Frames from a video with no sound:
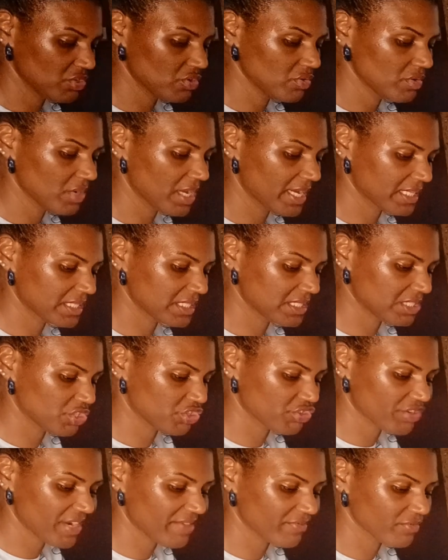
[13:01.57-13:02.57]
who likes to
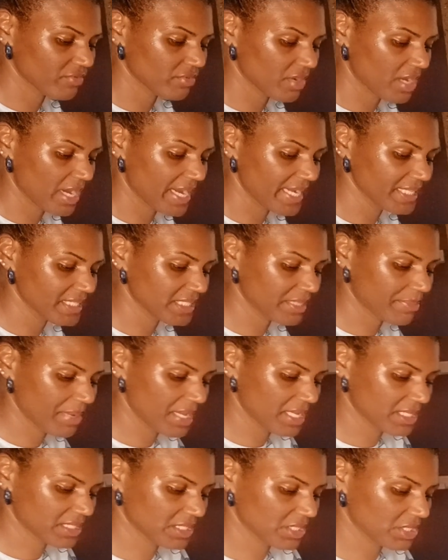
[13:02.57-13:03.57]
travel light, a
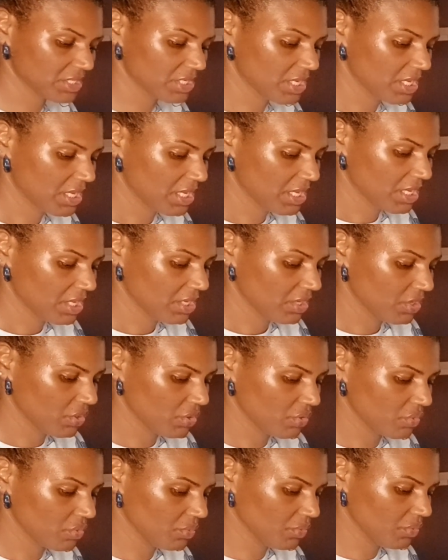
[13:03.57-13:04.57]
person
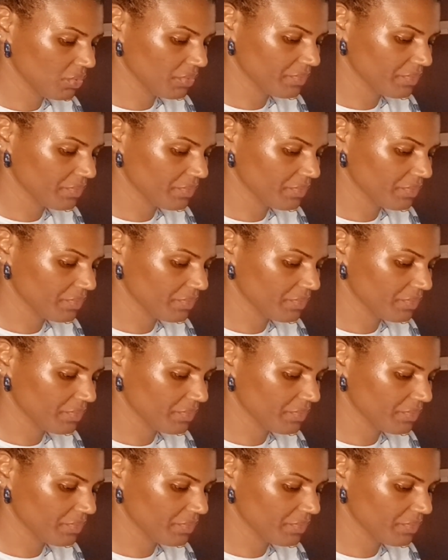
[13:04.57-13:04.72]
who